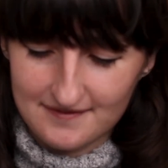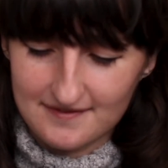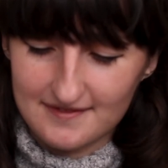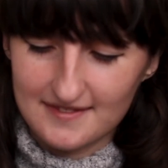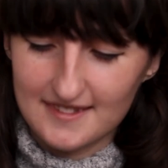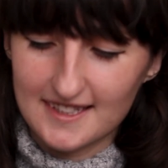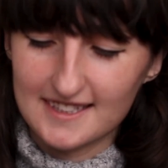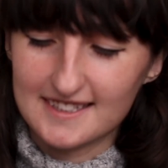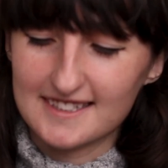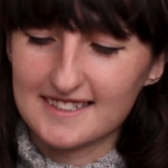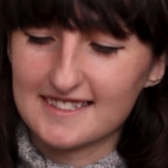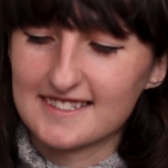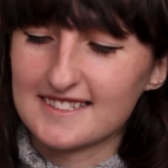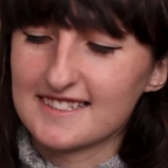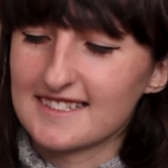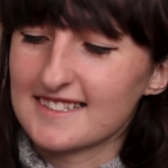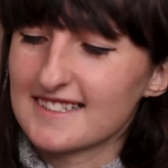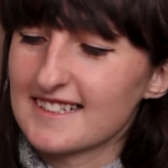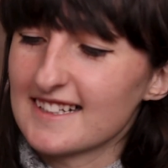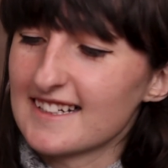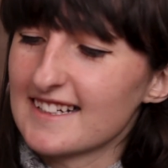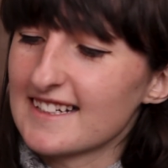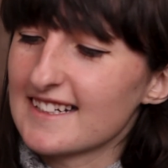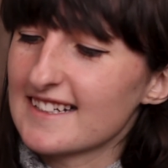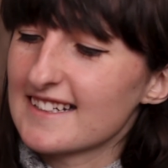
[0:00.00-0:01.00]
This is
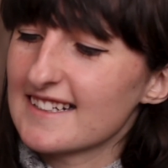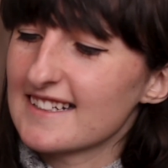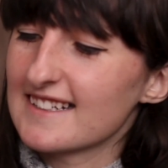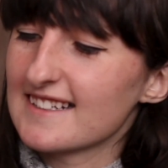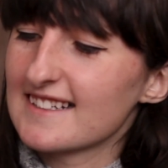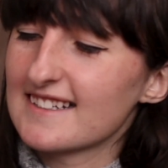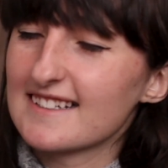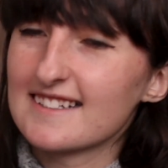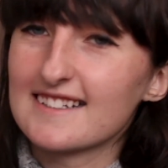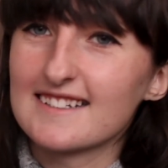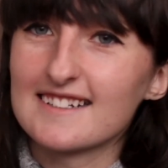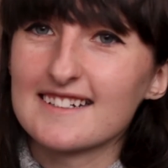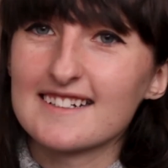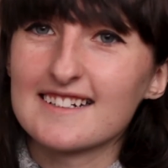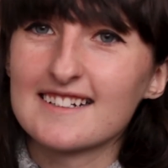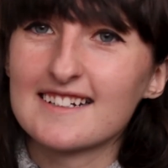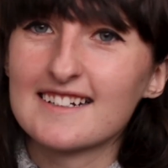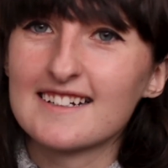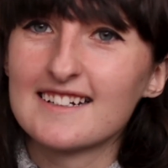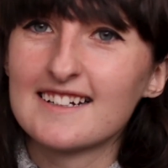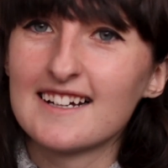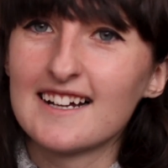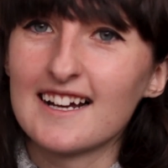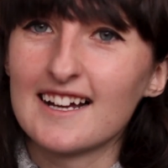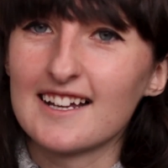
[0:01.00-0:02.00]
just like
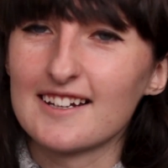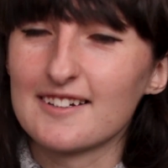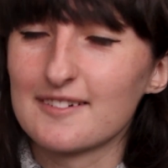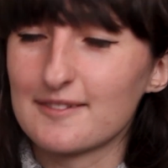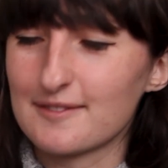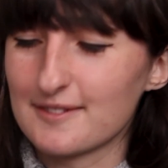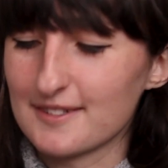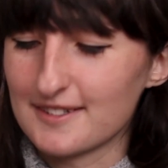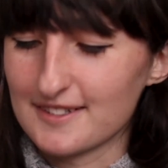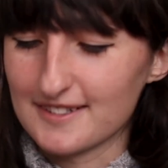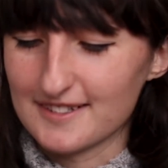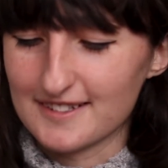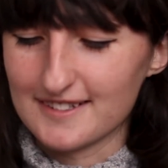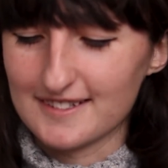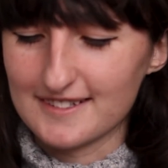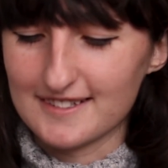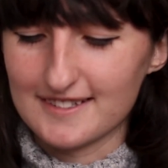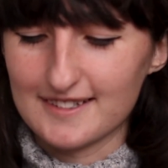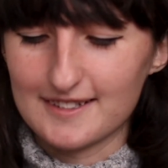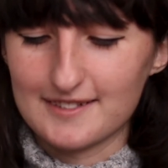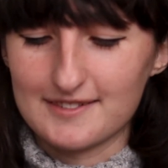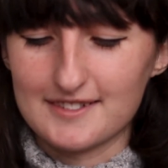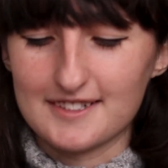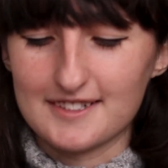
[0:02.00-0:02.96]
handful of